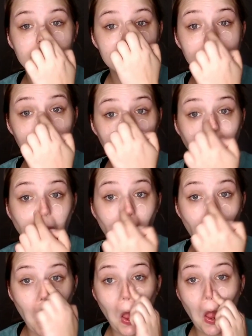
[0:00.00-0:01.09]
selling
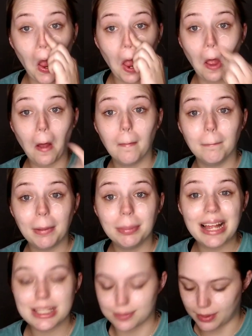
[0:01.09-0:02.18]
my
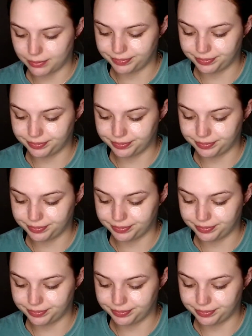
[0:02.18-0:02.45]
plasma.